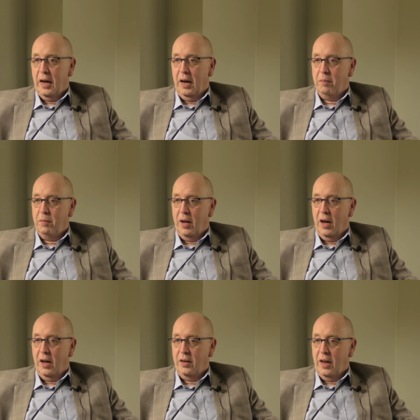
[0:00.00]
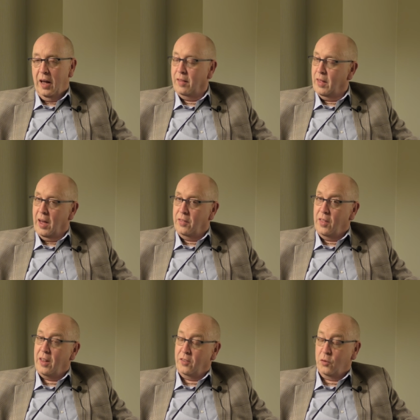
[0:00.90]
Um, and, uh, and
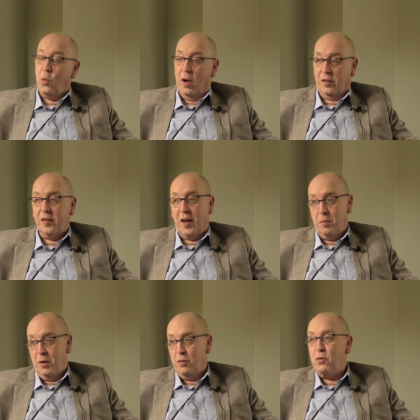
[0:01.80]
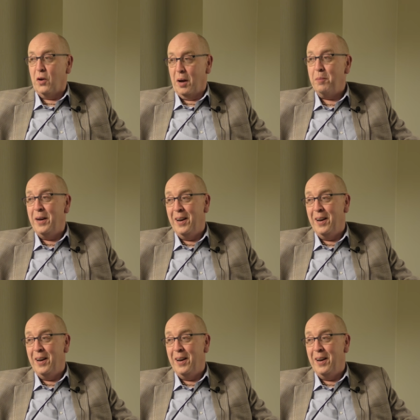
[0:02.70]
that's quite a statement for a company